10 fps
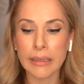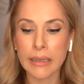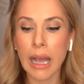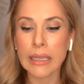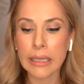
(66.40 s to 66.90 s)
had
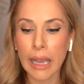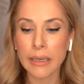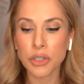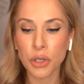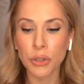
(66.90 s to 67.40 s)
not
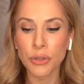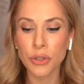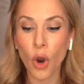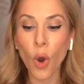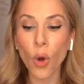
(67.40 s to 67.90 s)
yet
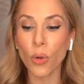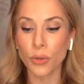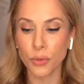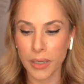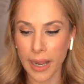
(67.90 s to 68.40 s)
turned
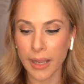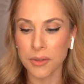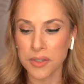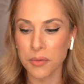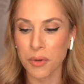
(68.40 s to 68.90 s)
cold when
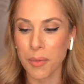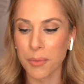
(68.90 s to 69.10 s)
Anderson